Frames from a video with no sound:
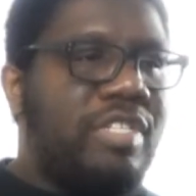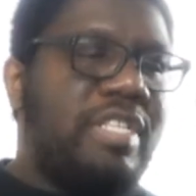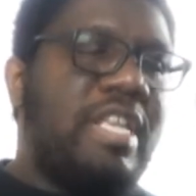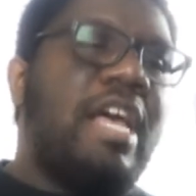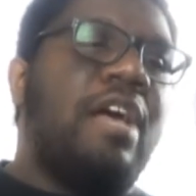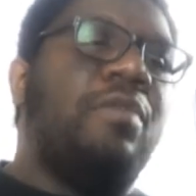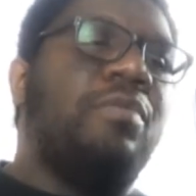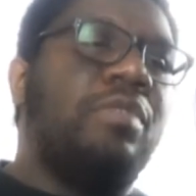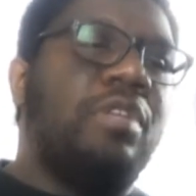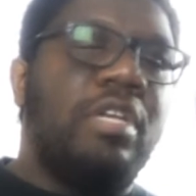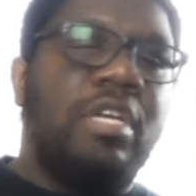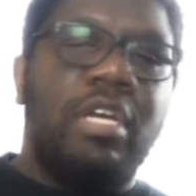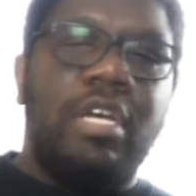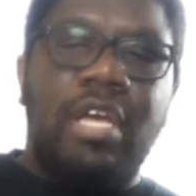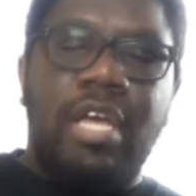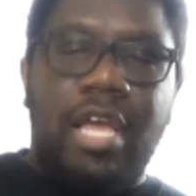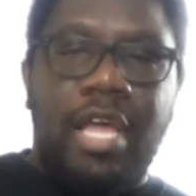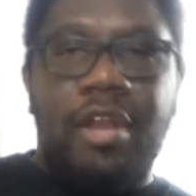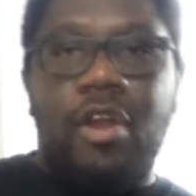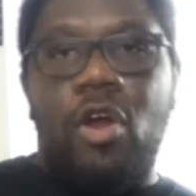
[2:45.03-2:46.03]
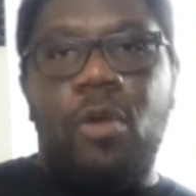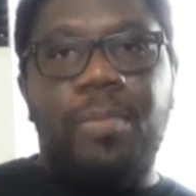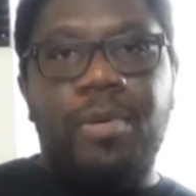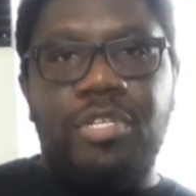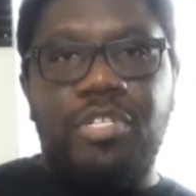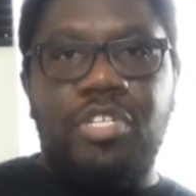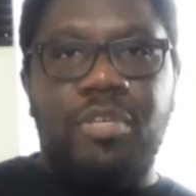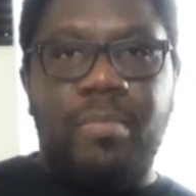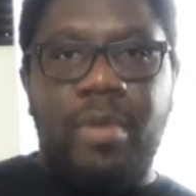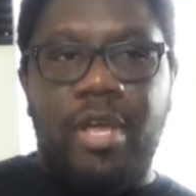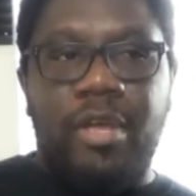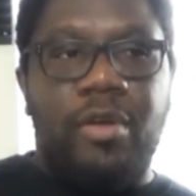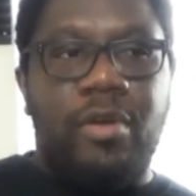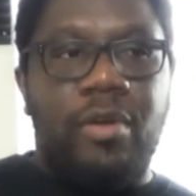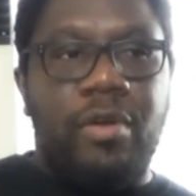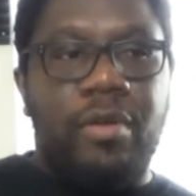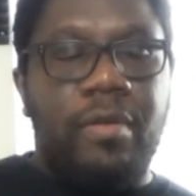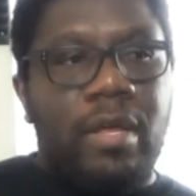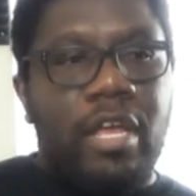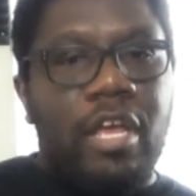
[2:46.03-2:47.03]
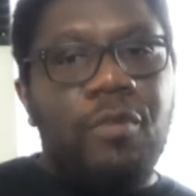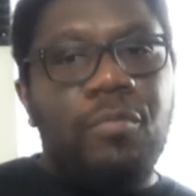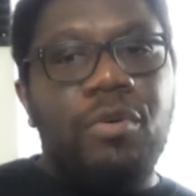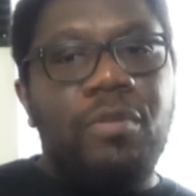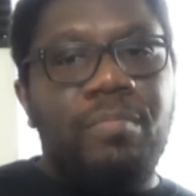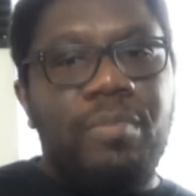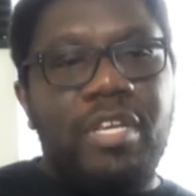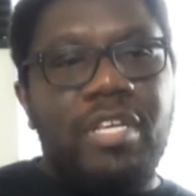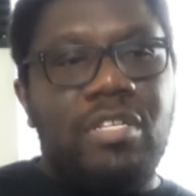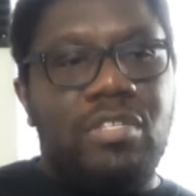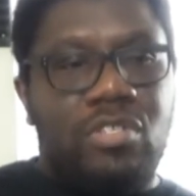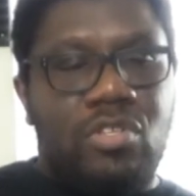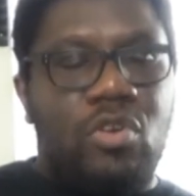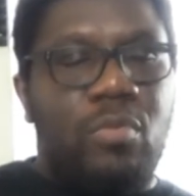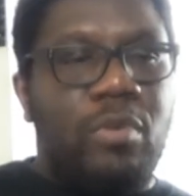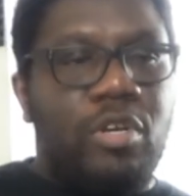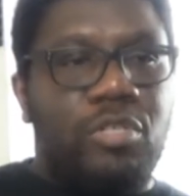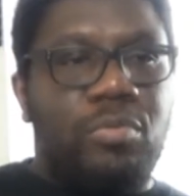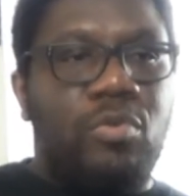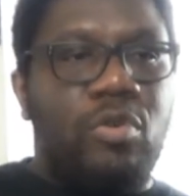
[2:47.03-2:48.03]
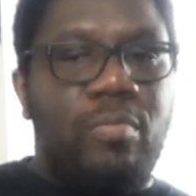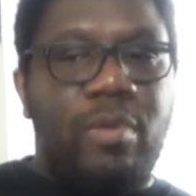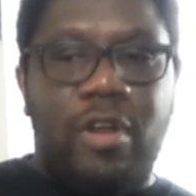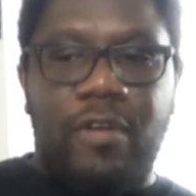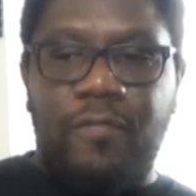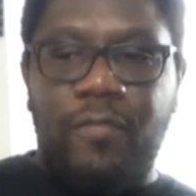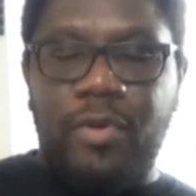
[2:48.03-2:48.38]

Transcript: sound in RPG Maker, it would be so much more better.